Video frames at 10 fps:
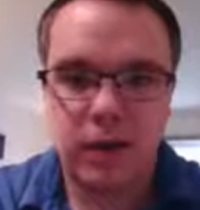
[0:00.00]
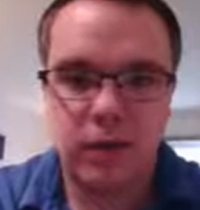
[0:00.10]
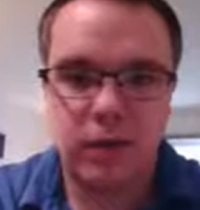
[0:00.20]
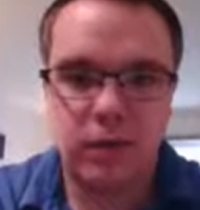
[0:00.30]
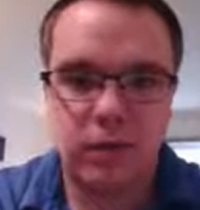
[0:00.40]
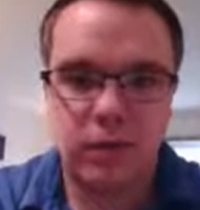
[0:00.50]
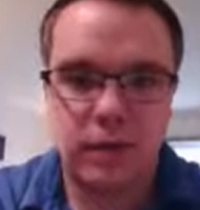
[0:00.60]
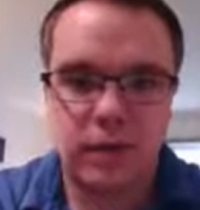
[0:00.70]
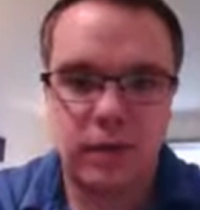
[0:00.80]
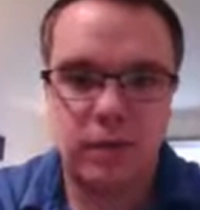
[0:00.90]
equals
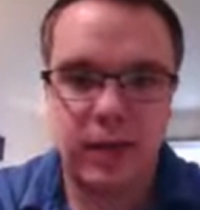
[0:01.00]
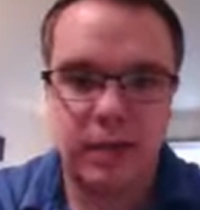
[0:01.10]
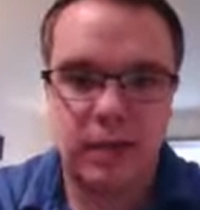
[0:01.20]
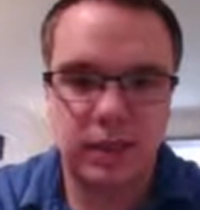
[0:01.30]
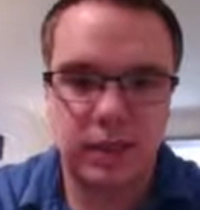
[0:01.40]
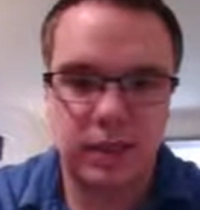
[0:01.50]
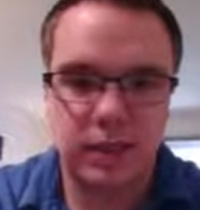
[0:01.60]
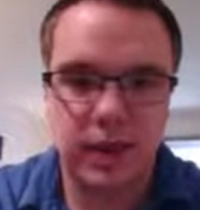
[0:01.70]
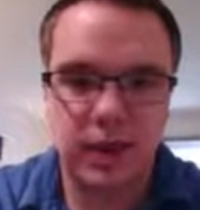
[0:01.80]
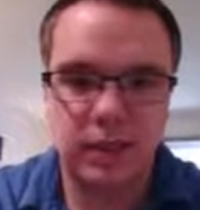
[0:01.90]
x minus
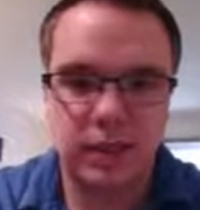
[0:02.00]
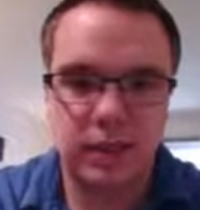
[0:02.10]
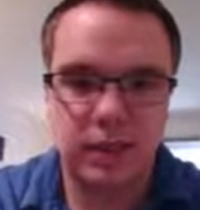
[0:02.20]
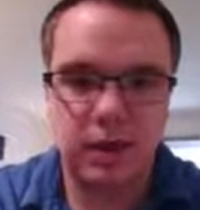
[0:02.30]
65.